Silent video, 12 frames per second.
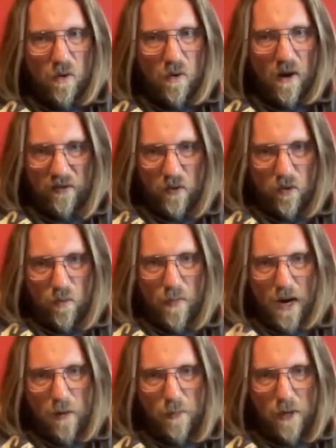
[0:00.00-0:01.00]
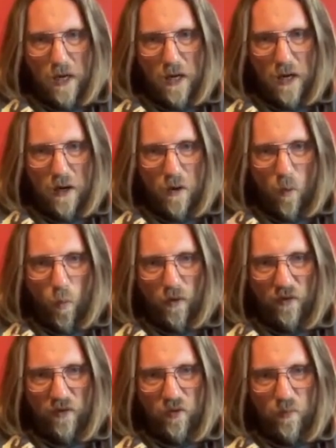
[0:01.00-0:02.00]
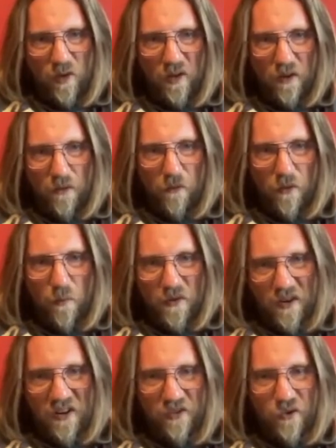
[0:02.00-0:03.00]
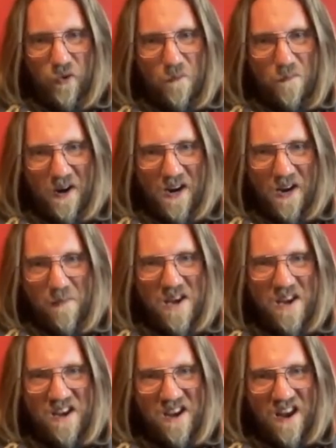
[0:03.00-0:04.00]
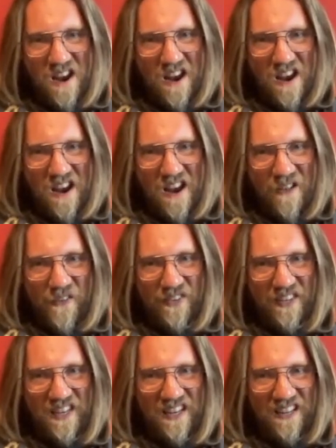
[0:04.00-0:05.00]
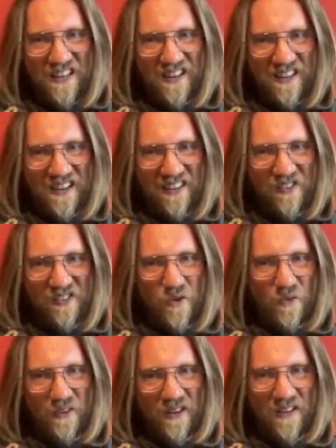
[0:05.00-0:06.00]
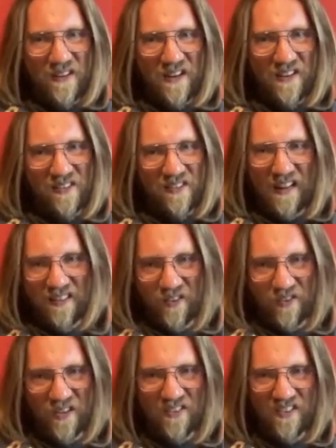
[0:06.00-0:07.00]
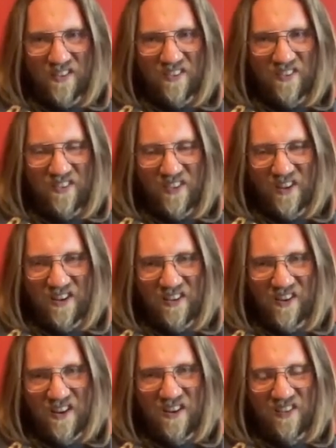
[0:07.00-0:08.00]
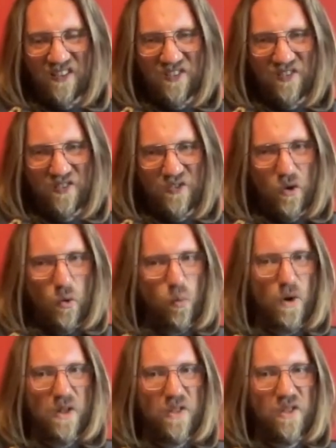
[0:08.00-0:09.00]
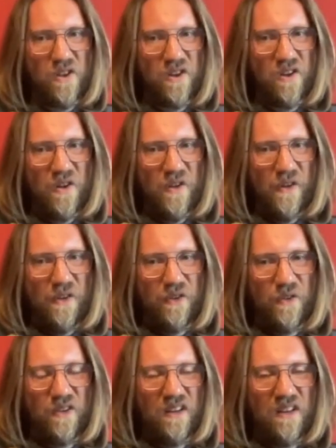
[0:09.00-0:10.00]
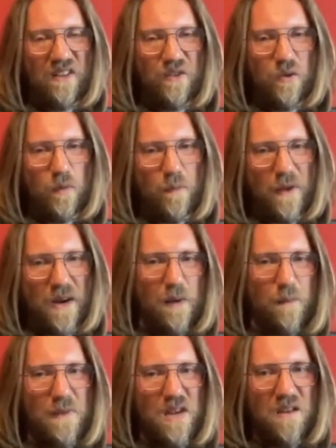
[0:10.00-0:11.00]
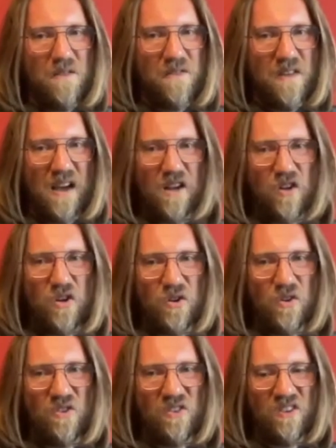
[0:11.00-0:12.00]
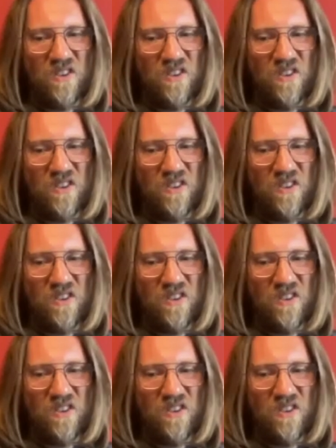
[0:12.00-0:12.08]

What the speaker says: And so my me wants to be different, but there is no my me. You see, there doesn't exist. There is no one. So there is no my me that could